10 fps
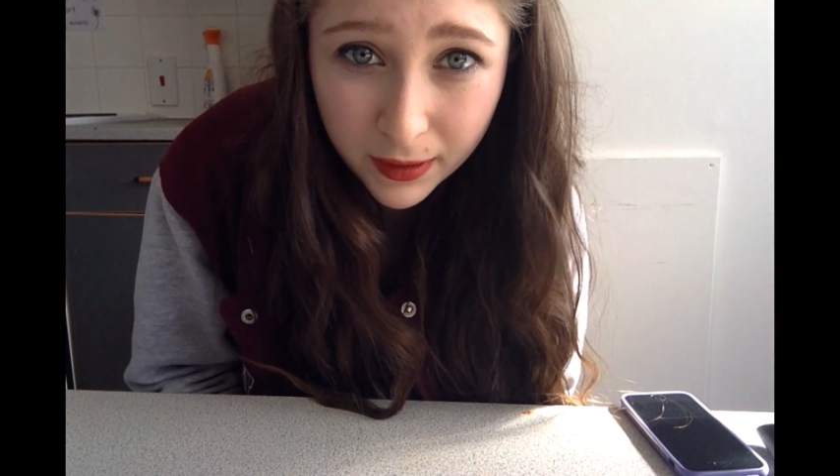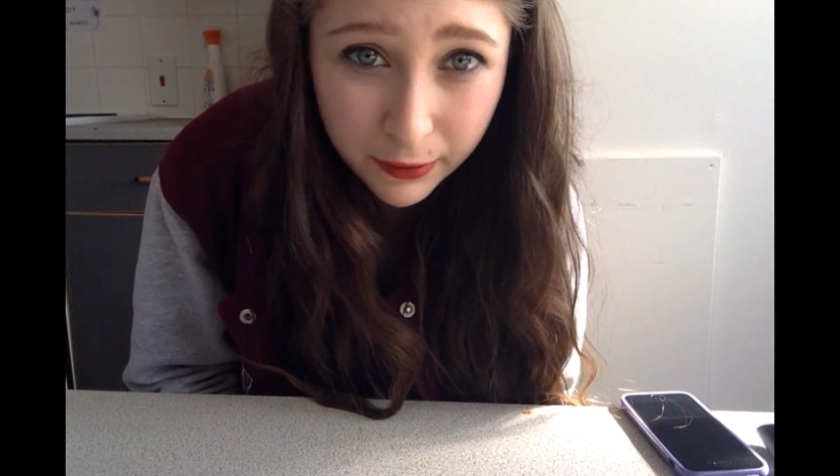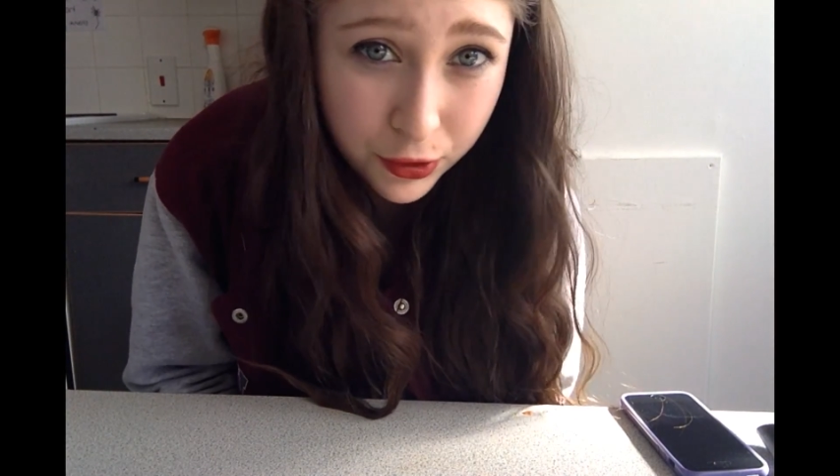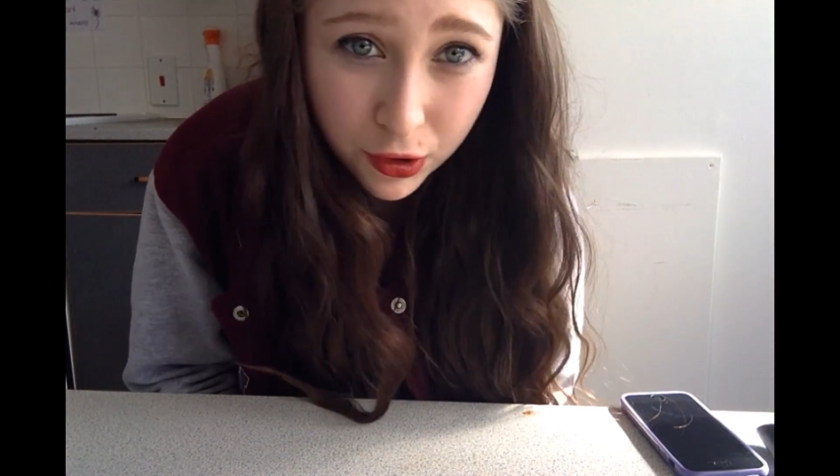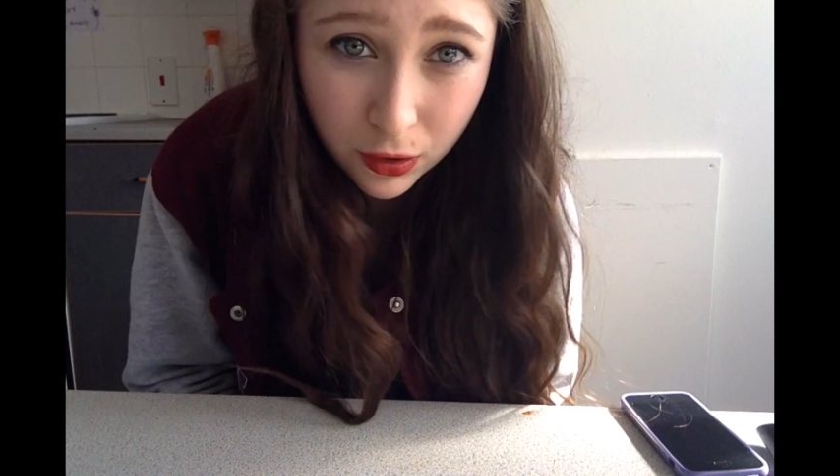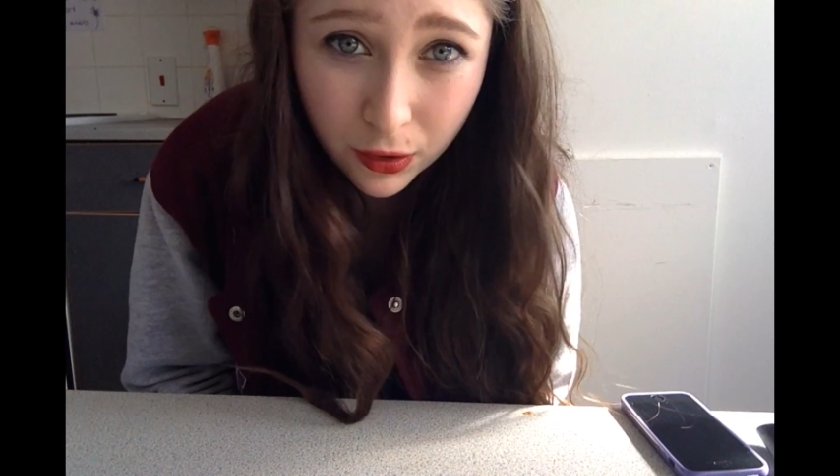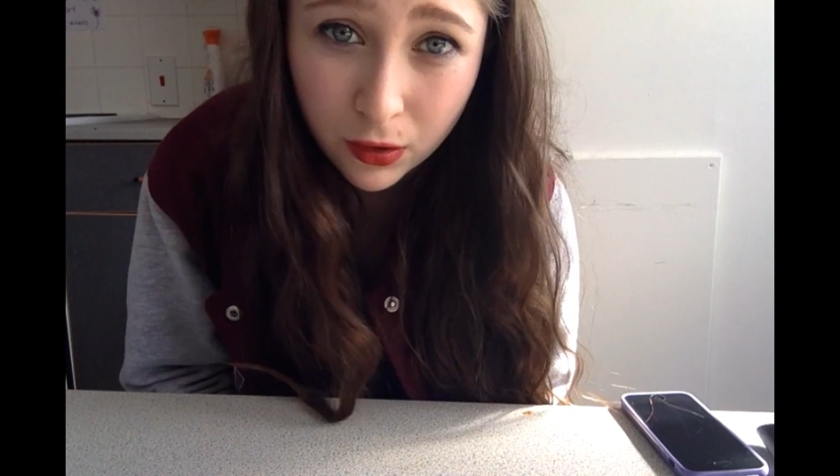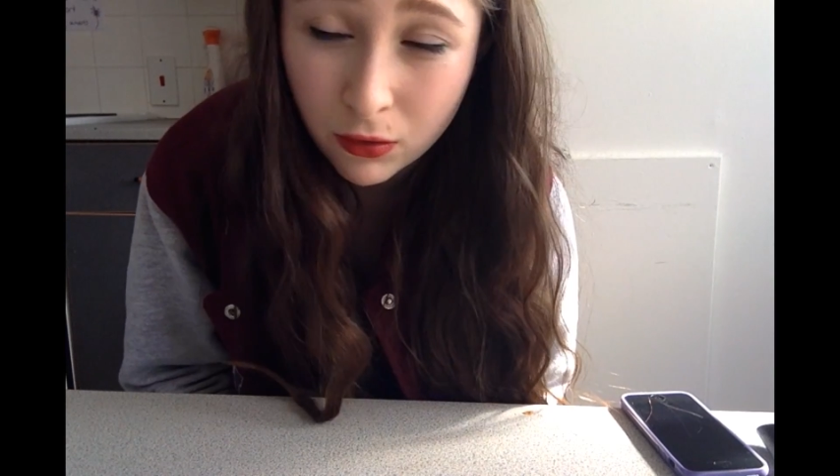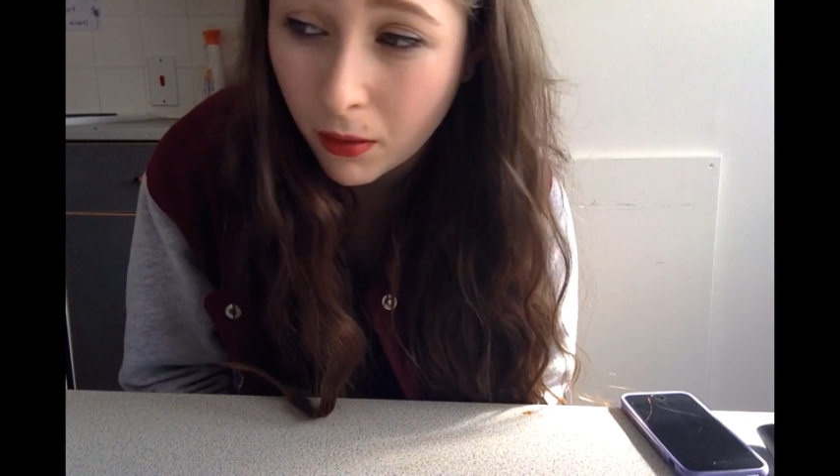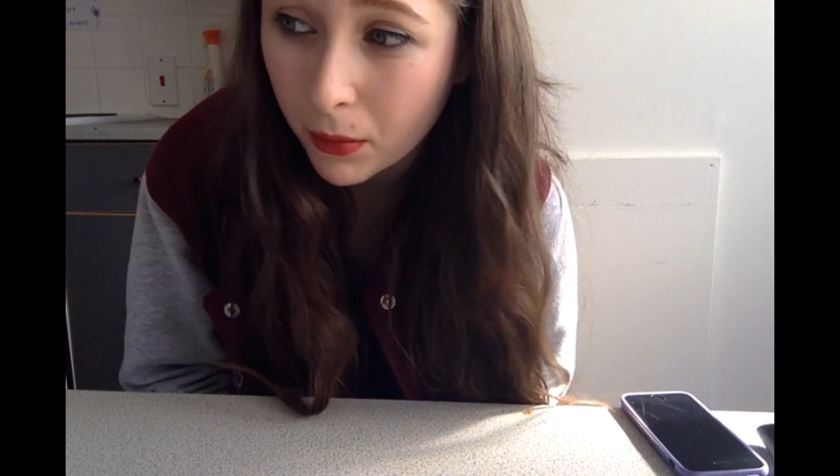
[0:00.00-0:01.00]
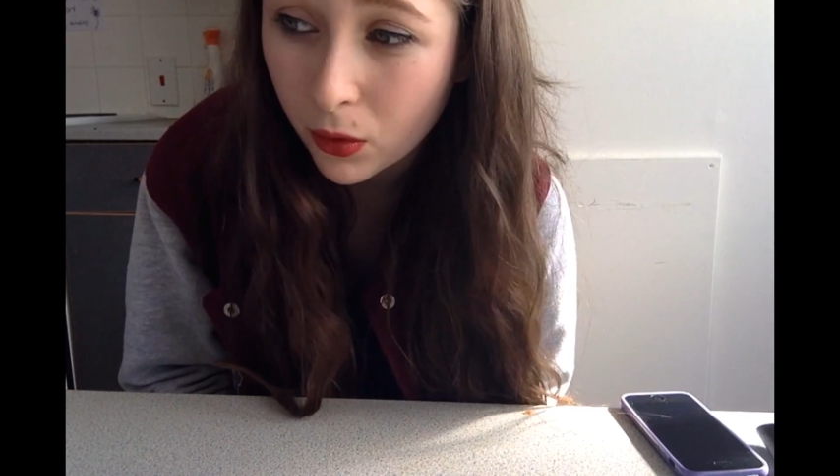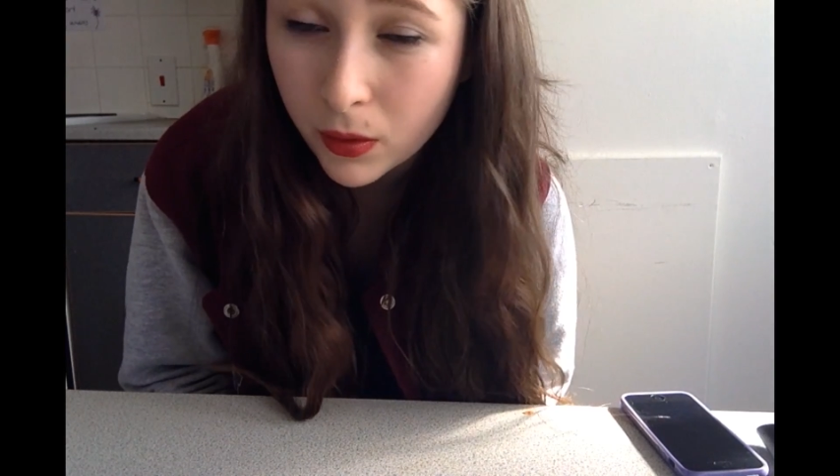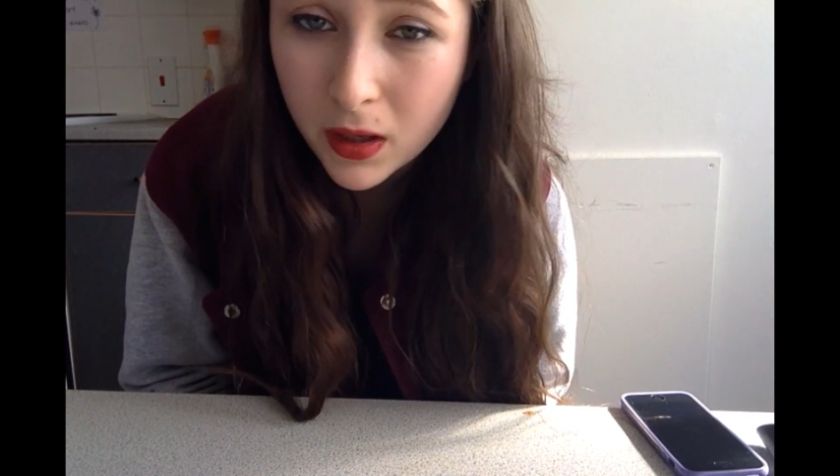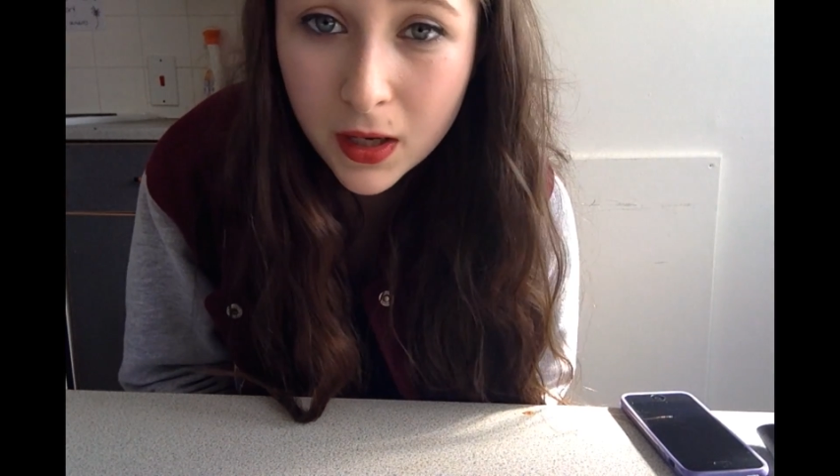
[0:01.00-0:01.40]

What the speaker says: it was just going to crumble.